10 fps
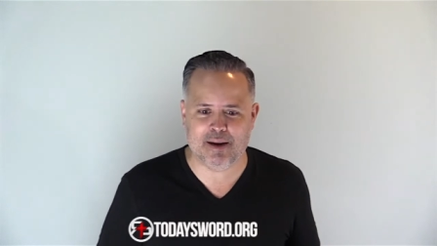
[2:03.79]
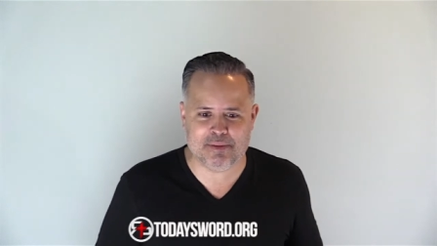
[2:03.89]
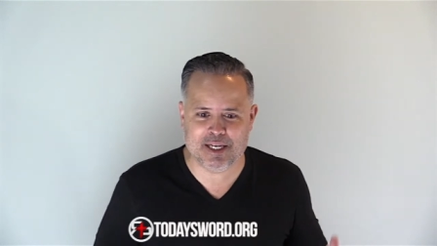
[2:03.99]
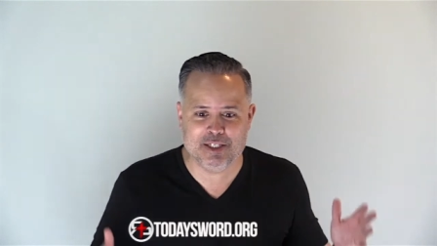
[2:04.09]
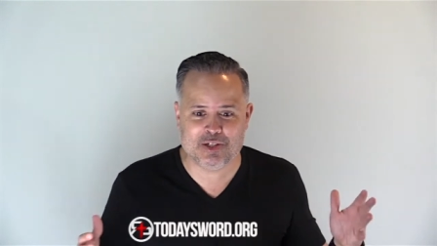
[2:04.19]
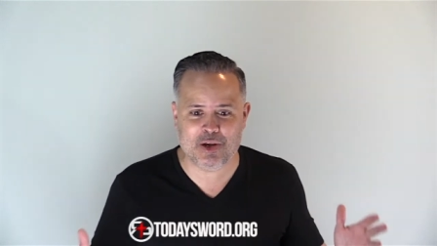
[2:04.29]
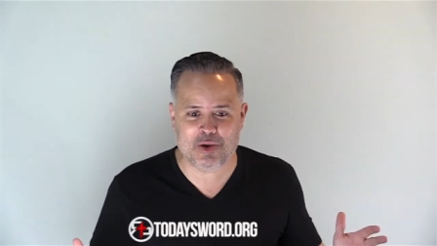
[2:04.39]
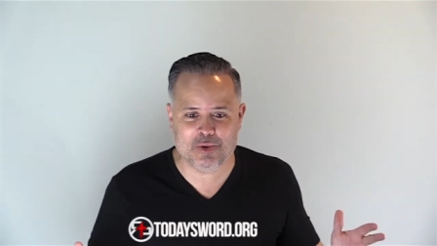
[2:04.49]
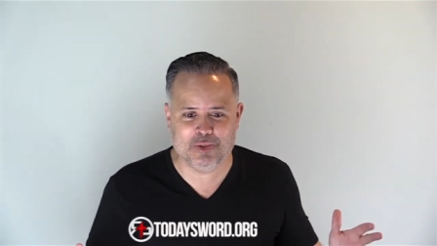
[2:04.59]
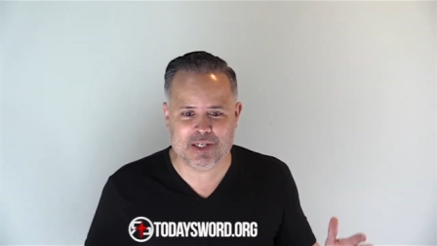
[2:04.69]
I mean, he's
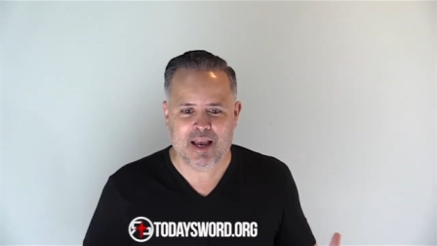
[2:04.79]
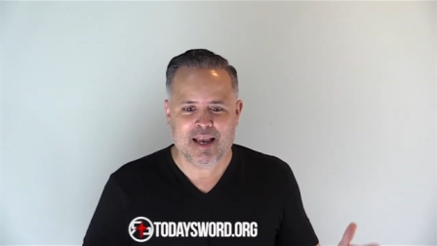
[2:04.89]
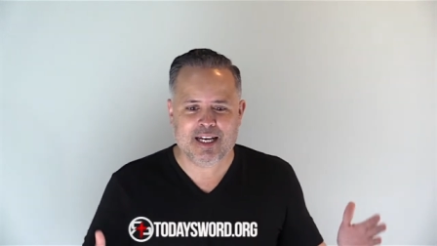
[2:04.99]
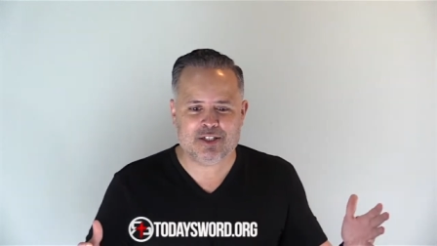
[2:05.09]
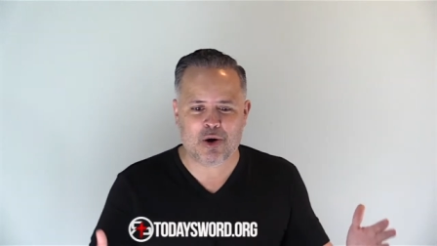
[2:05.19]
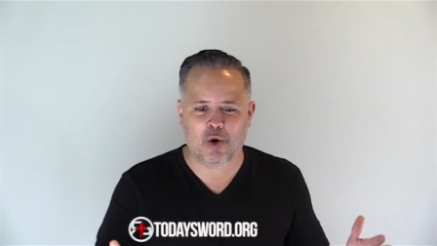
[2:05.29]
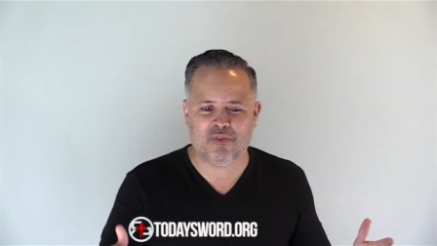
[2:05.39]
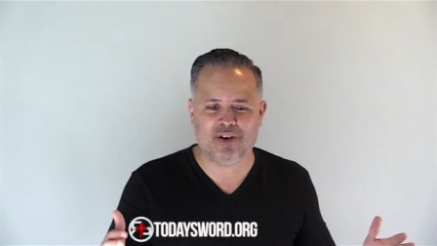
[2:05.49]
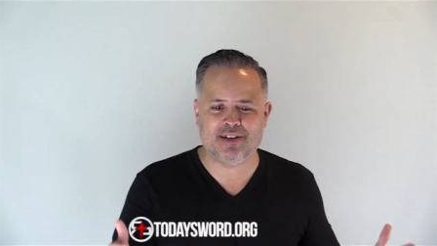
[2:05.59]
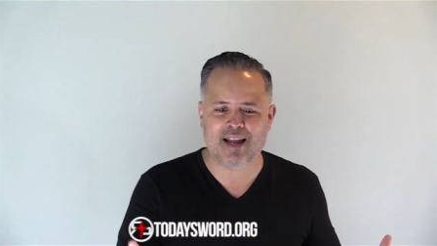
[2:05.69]
huge. He's
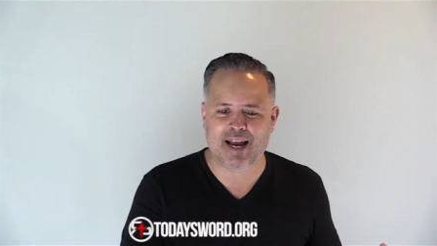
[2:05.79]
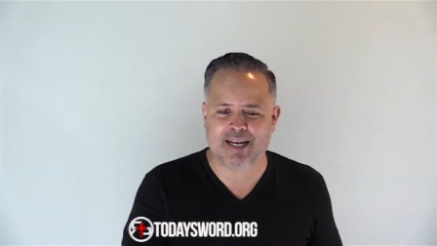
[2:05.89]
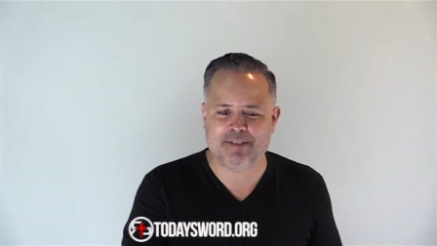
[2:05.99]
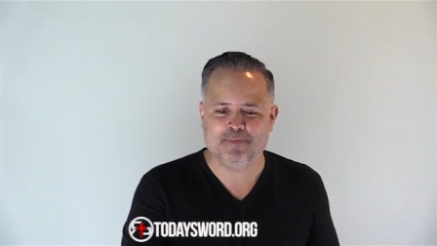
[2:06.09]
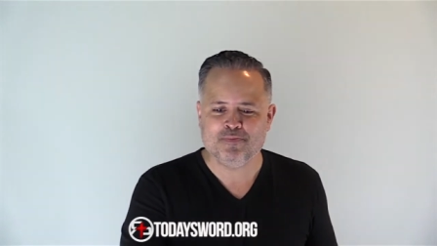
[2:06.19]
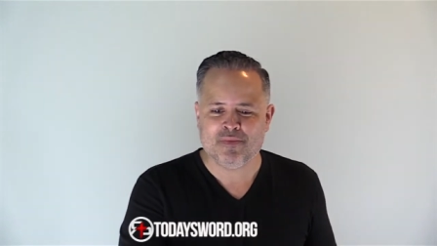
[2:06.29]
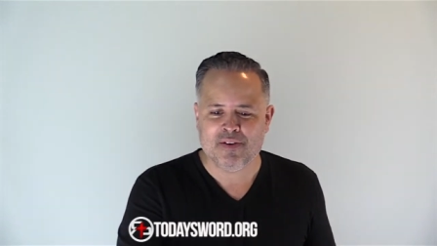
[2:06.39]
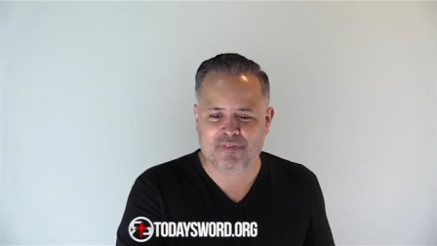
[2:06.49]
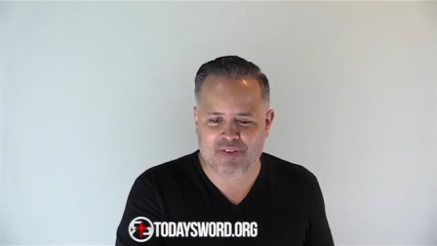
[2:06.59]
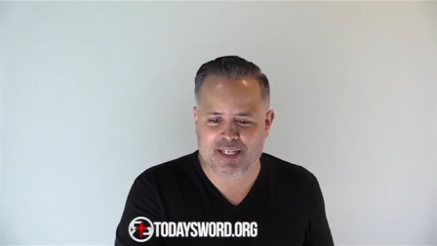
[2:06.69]
over 9
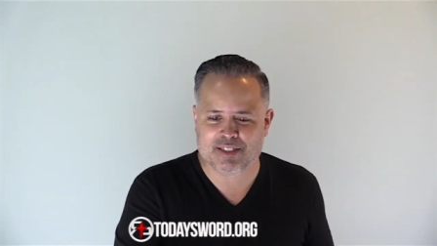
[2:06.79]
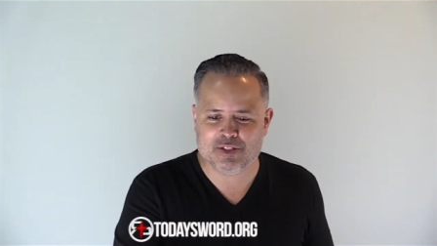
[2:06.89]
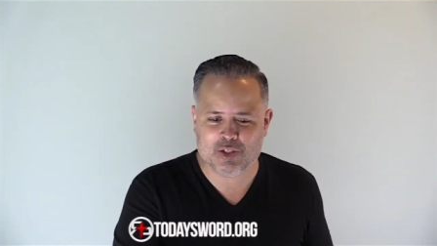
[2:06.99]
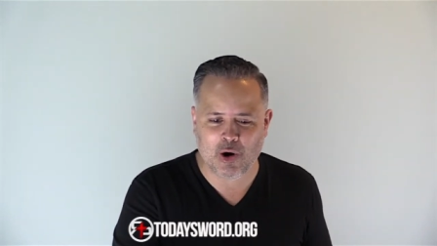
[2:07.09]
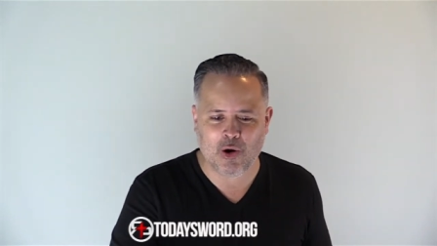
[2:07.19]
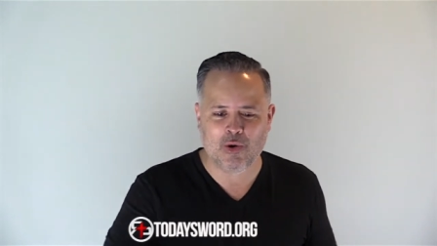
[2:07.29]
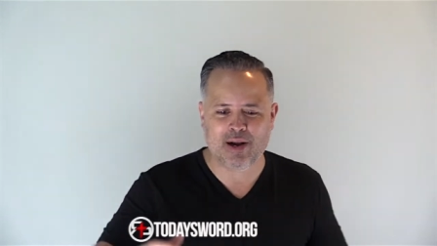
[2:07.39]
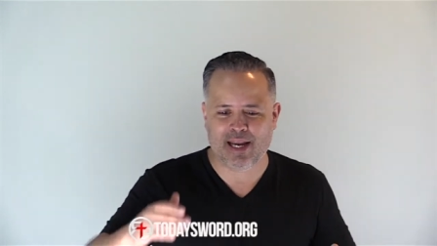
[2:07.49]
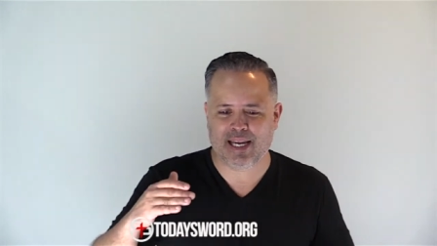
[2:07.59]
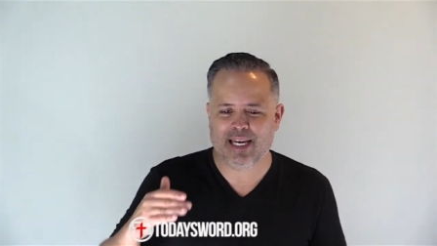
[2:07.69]
feet tall,
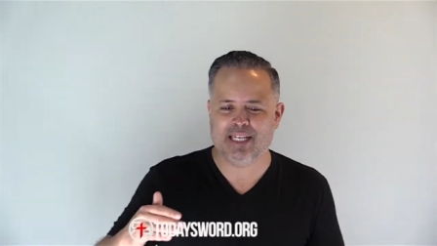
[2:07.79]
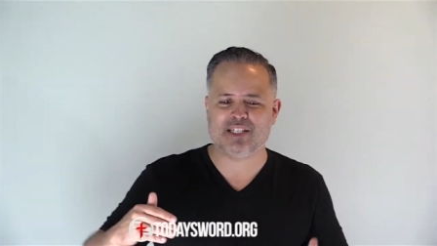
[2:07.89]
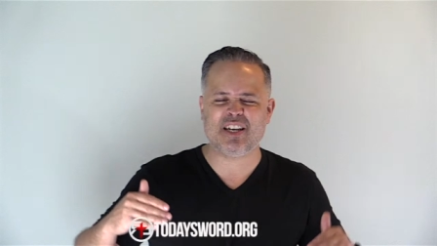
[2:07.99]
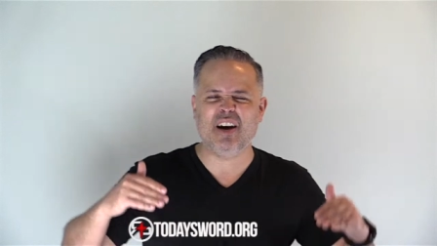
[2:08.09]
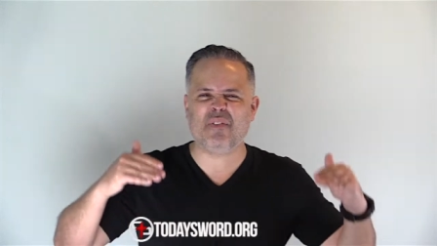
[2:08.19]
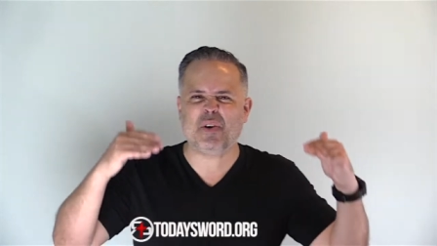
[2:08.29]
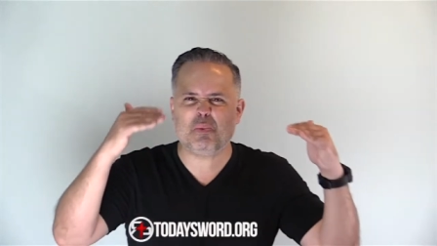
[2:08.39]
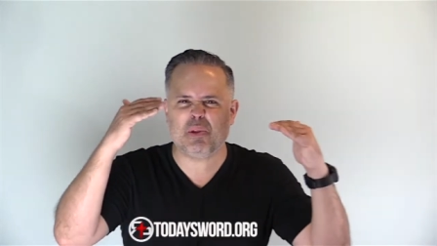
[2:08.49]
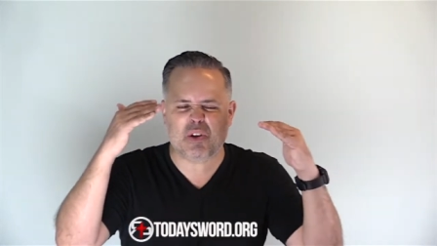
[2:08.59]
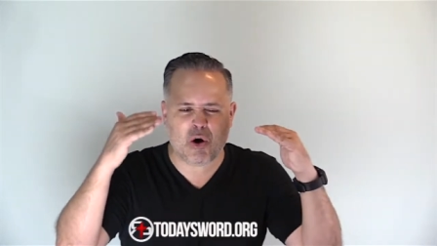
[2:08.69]
and he is covered
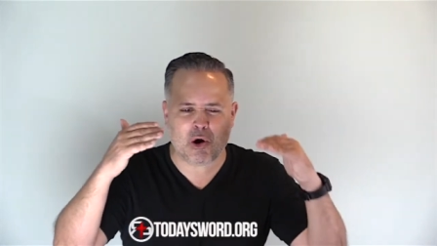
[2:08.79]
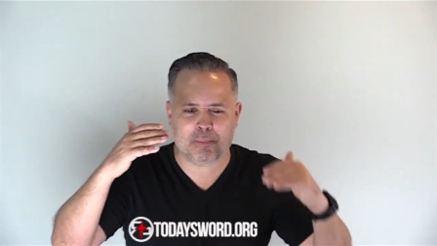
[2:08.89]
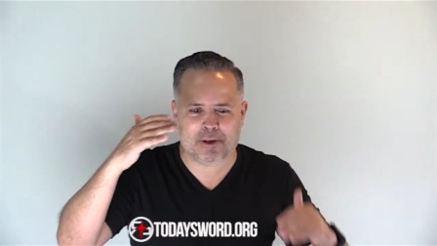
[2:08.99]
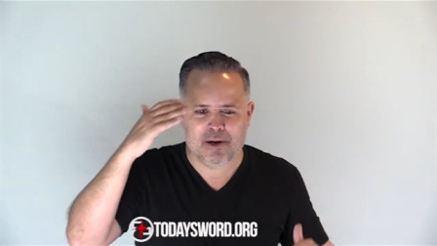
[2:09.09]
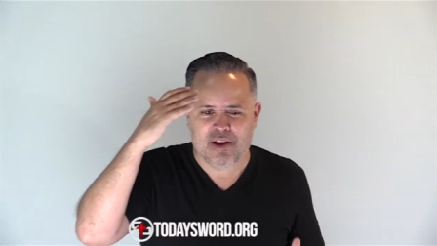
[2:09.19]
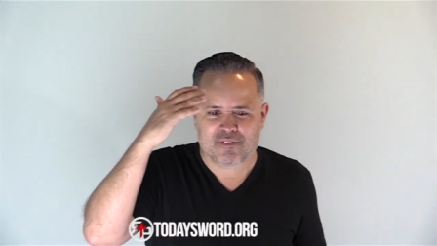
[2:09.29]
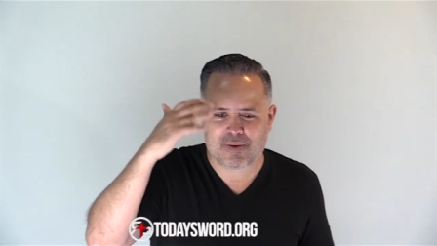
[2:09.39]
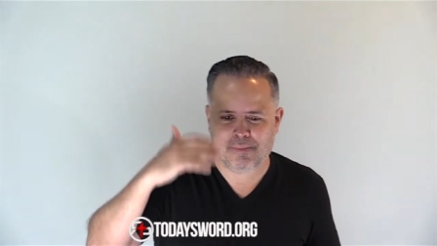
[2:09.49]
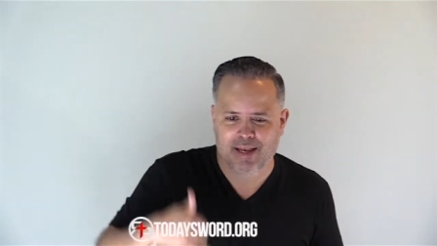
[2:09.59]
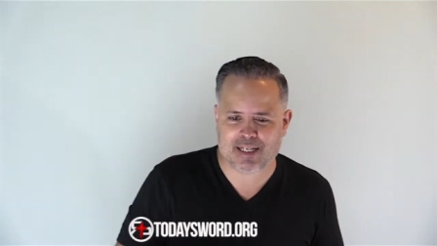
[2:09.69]
with armor
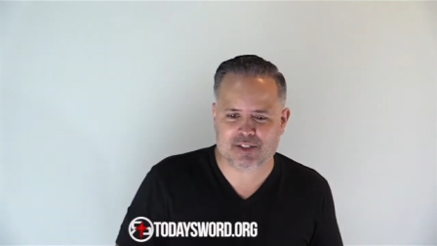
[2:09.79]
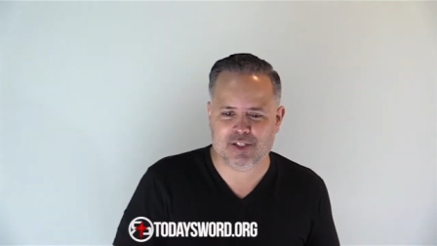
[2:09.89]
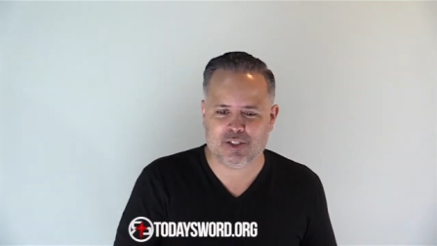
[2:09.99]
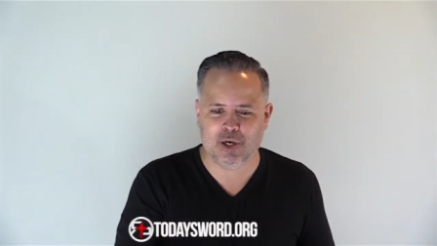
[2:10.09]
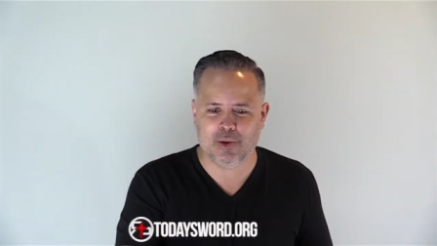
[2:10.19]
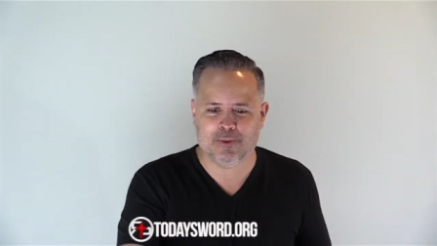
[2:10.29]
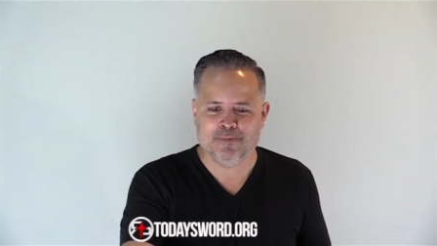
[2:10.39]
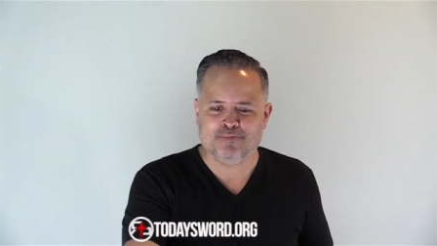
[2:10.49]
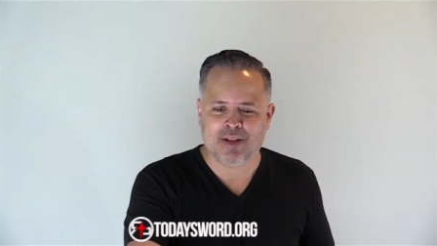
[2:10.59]
from head to toe.